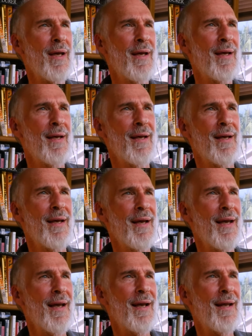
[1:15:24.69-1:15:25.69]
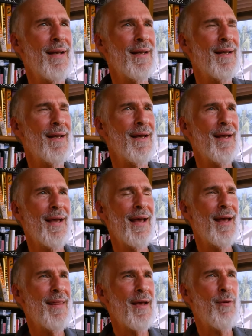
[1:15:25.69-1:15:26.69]
Yeah. And
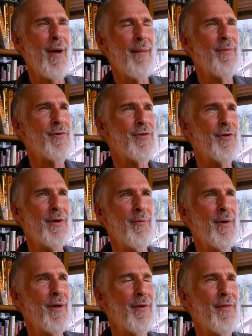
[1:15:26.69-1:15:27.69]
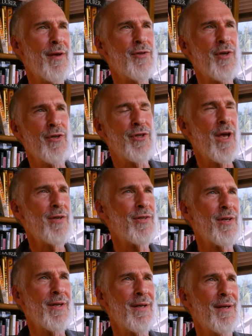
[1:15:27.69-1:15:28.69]
and they grab the steering wheel or they suggest
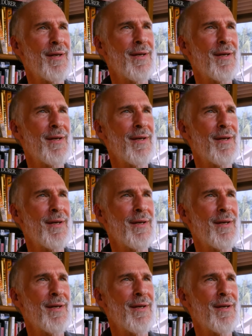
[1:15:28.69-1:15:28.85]
it,